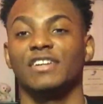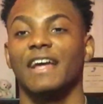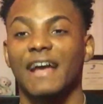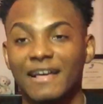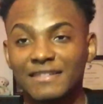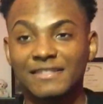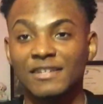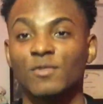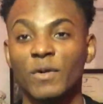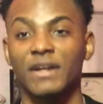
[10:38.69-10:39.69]
Like I can
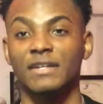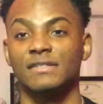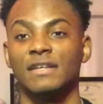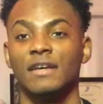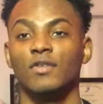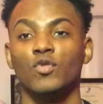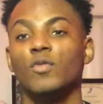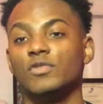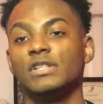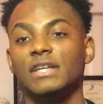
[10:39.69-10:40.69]
still wear this
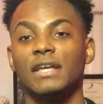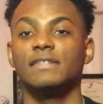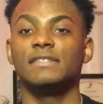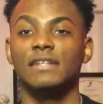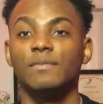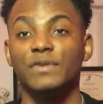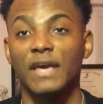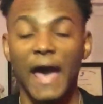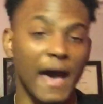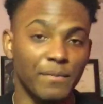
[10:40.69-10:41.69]
normally and still be
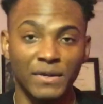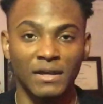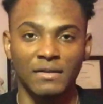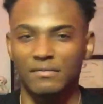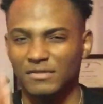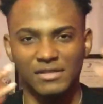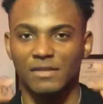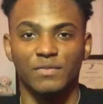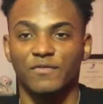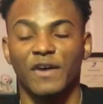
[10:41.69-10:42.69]
happy and still
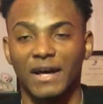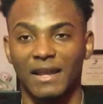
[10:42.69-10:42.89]
be fine.